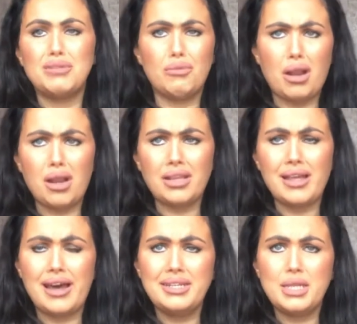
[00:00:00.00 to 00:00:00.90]
I run out of
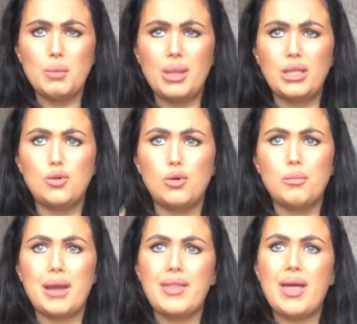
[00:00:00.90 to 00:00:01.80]
that, I will go and
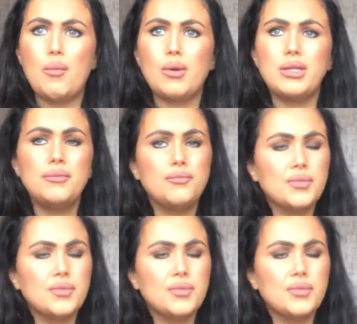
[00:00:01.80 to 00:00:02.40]
buy that one.